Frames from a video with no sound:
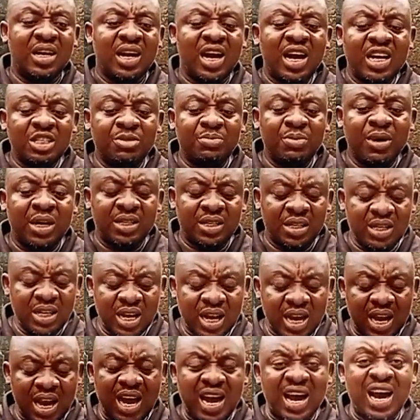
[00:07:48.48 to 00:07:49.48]
Ash
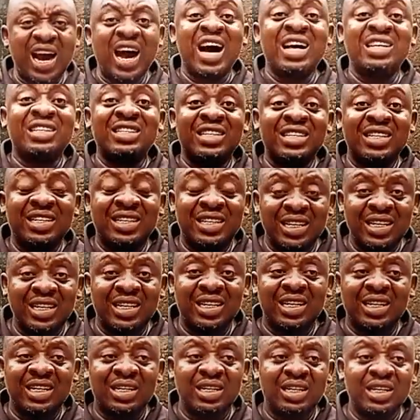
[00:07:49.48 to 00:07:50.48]
material are
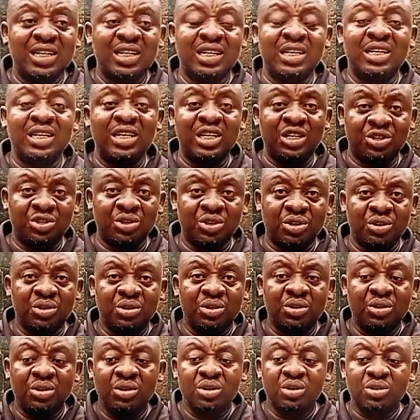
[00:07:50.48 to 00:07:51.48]
acidic in nature.
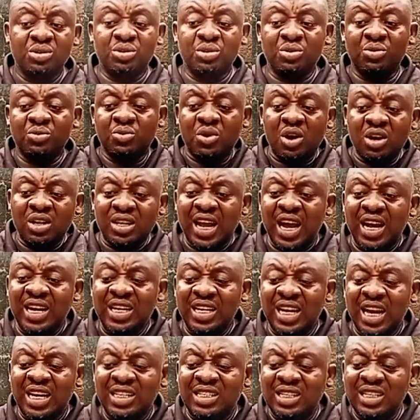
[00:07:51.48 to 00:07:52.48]
So what are
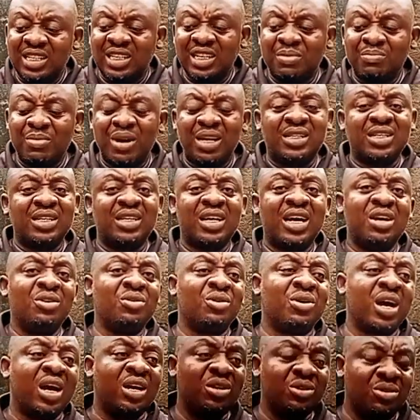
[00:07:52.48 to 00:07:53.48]
the acidic material
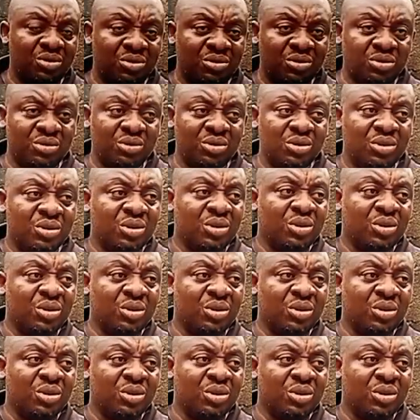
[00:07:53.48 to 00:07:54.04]
you can use?